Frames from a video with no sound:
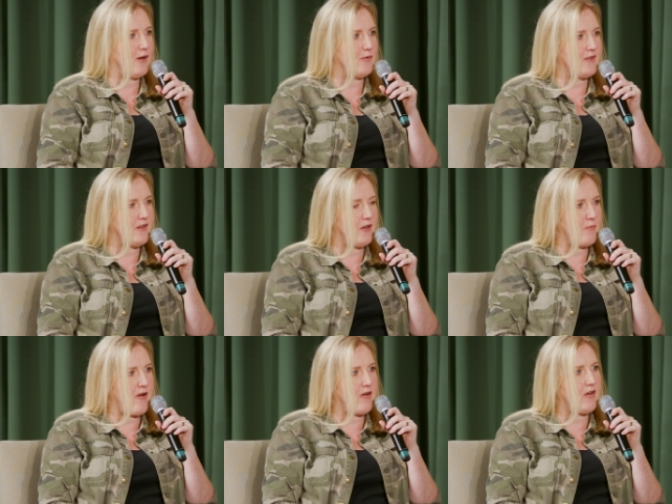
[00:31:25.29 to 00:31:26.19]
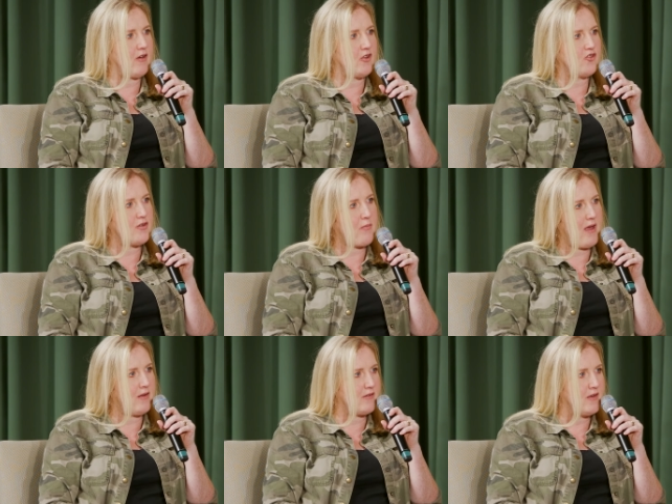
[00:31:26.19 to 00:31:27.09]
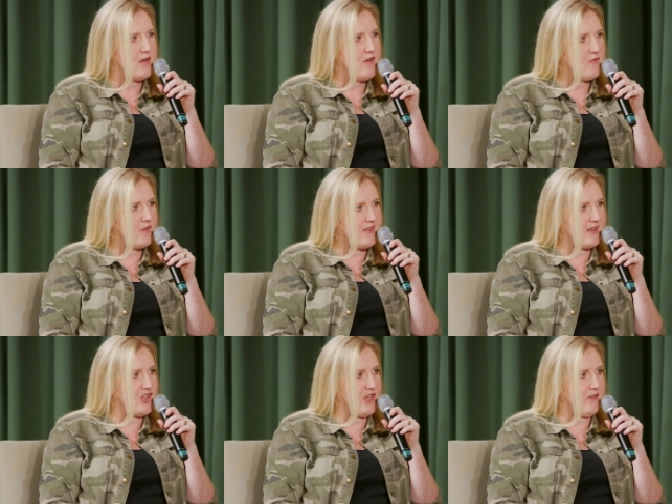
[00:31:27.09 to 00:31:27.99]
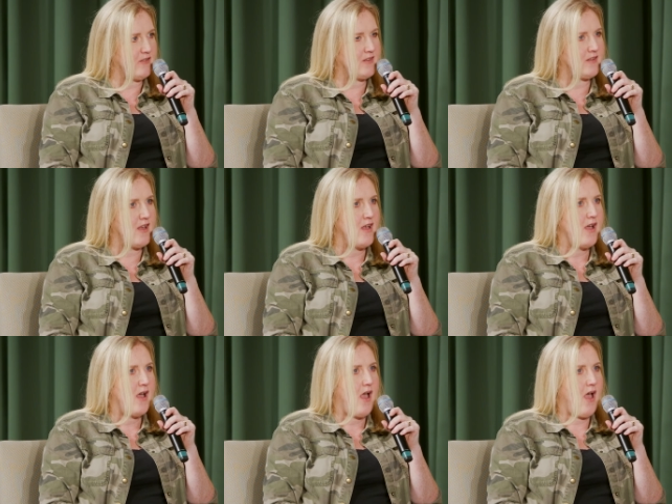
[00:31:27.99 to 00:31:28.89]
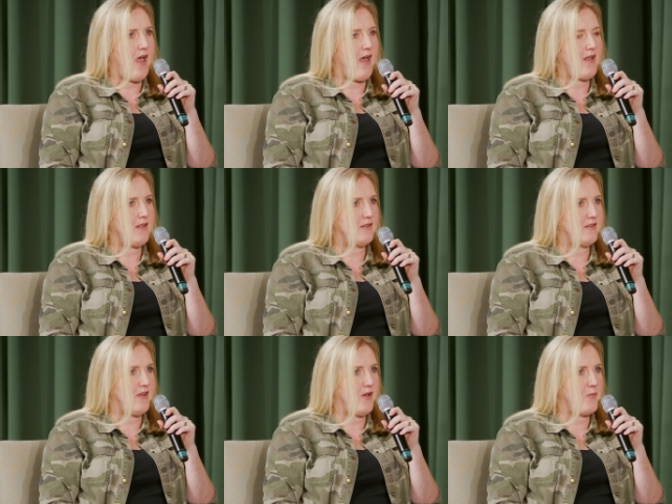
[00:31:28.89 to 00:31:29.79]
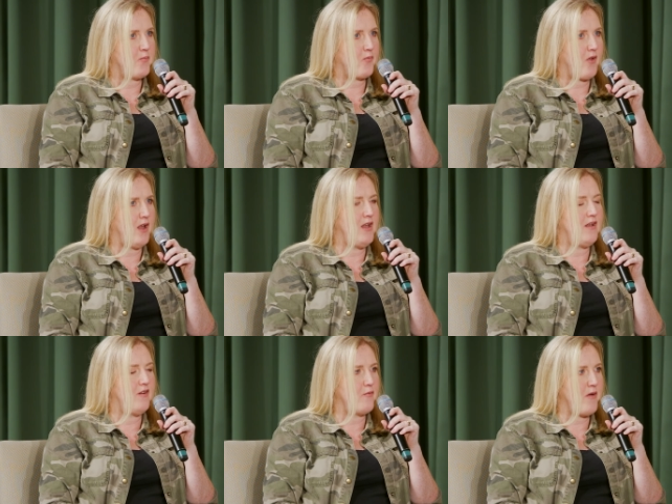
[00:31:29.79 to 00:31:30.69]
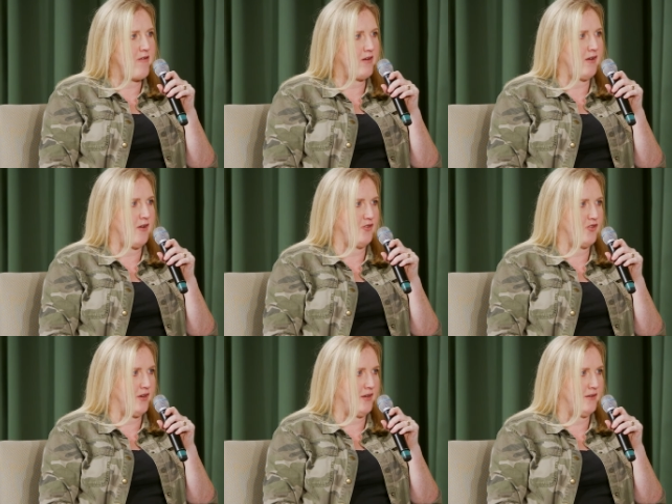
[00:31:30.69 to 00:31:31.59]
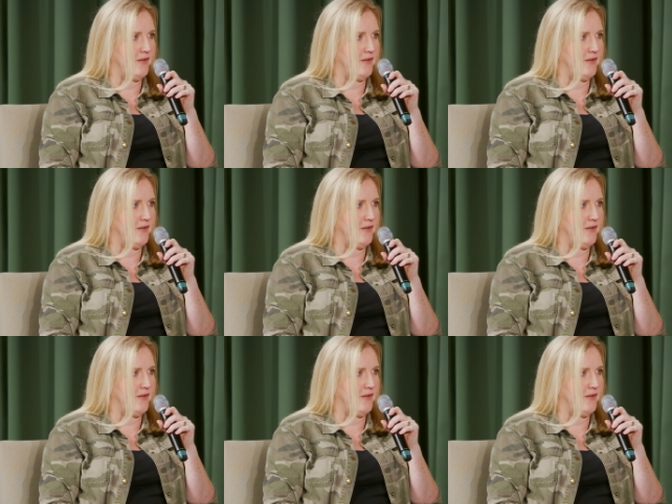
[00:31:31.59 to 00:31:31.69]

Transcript: I was in an American country band for 6 years, and I love American country.